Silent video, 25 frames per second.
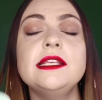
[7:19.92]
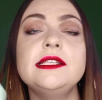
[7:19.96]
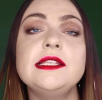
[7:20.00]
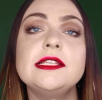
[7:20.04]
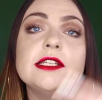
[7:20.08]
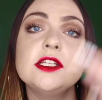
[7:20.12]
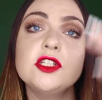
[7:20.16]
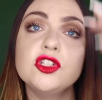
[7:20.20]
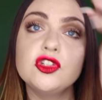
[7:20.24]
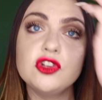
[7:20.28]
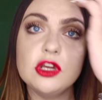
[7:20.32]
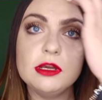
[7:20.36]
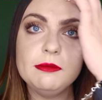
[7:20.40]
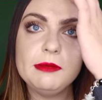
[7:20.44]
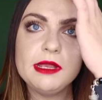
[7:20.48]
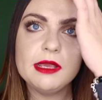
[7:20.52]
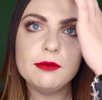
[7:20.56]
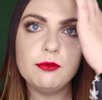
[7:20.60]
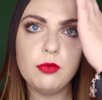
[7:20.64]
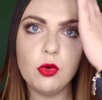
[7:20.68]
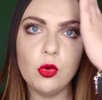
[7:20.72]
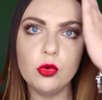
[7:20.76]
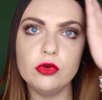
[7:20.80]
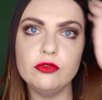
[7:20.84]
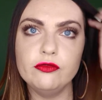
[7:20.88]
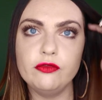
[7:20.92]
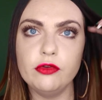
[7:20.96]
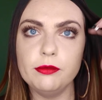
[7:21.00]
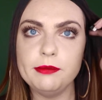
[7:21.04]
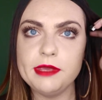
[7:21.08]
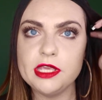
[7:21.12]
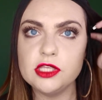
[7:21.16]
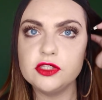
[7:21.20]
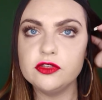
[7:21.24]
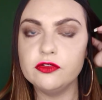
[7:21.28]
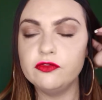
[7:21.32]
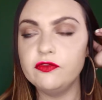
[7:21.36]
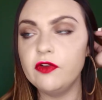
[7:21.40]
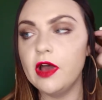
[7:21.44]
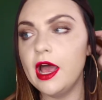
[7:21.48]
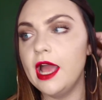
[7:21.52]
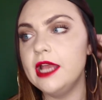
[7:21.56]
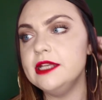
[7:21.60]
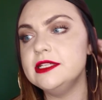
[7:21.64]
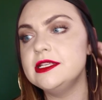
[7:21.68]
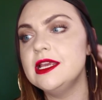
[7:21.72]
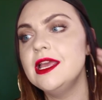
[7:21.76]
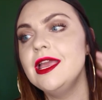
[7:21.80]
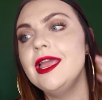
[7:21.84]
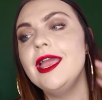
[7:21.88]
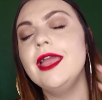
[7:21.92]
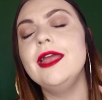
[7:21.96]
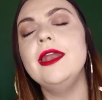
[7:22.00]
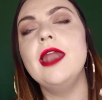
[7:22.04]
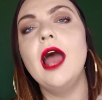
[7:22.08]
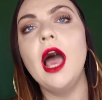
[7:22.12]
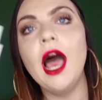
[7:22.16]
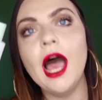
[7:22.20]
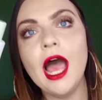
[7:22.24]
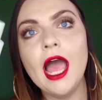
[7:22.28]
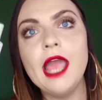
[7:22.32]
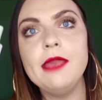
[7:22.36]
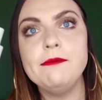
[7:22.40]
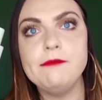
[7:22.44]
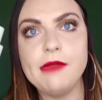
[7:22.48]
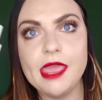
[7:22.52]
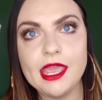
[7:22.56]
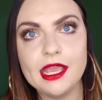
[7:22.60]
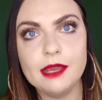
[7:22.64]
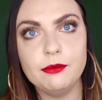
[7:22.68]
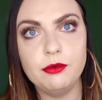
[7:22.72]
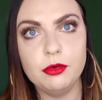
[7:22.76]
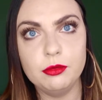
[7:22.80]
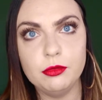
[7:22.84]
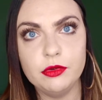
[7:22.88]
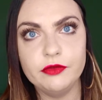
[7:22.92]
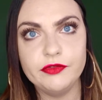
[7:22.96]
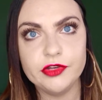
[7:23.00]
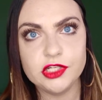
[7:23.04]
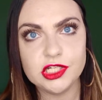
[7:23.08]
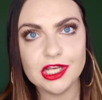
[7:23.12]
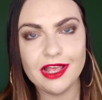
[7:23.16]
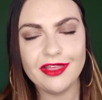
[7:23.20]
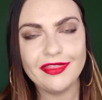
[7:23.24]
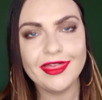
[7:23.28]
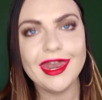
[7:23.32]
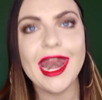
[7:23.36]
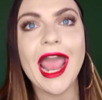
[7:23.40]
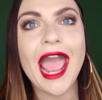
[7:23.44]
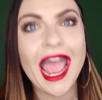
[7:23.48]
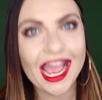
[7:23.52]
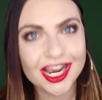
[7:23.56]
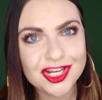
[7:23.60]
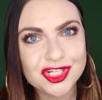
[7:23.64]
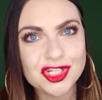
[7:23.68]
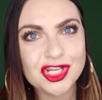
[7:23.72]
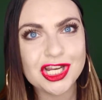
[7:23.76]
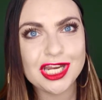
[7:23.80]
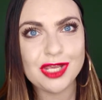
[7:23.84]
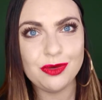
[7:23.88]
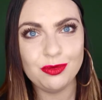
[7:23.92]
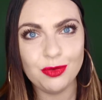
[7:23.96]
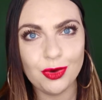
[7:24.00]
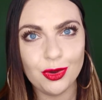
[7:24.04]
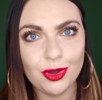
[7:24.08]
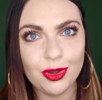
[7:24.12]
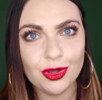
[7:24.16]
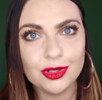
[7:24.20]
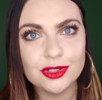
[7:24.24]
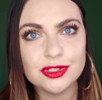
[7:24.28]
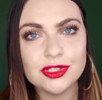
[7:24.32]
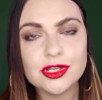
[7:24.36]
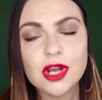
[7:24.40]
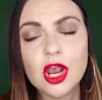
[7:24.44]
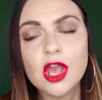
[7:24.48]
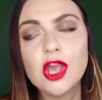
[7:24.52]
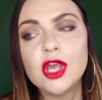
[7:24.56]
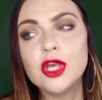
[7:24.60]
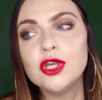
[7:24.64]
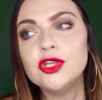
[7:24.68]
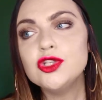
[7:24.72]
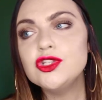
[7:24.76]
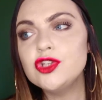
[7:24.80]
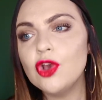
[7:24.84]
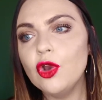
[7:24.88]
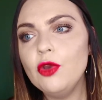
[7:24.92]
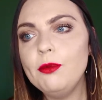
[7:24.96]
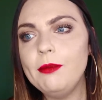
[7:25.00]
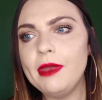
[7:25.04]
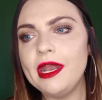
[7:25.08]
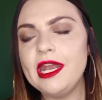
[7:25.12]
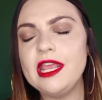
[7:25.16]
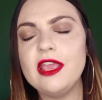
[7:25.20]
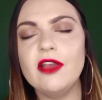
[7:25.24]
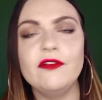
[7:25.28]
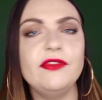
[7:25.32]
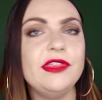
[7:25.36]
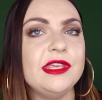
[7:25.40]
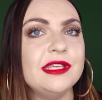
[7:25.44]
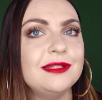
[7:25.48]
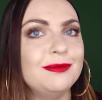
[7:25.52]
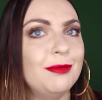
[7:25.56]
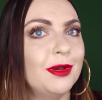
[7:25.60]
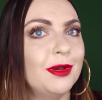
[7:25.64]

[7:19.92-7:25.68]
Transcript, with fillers: it's extremely important for me to find an eye makeup remover gel that actually works. So many of these